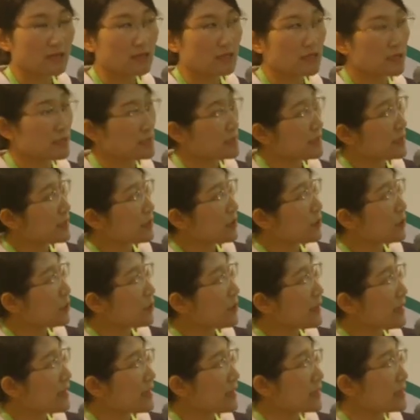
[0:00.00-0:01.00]
The
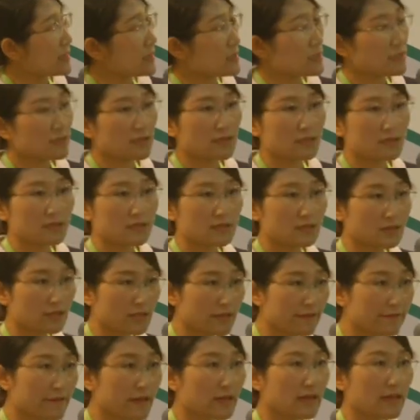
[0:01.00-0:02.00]
COA, the
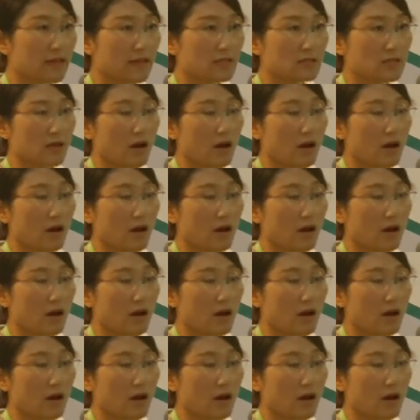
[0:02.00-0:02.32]
certificate